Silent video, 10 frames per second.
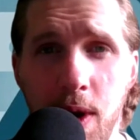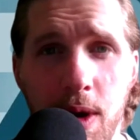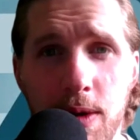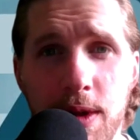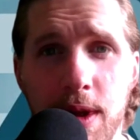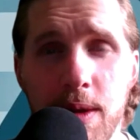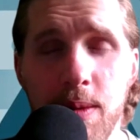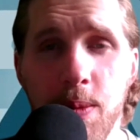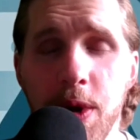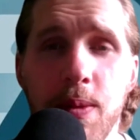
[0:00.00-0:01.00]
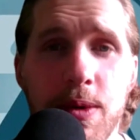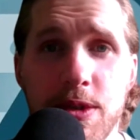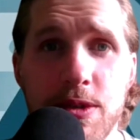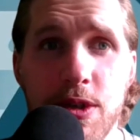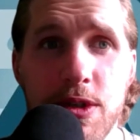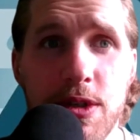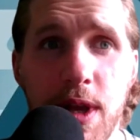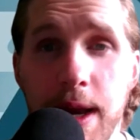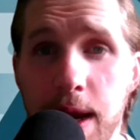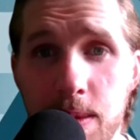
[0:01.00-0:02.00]
all, but it was just
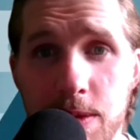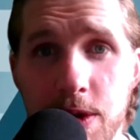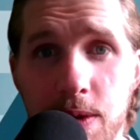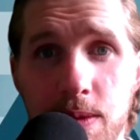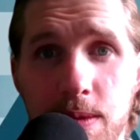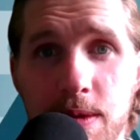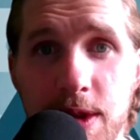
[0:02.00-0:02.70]
unable to.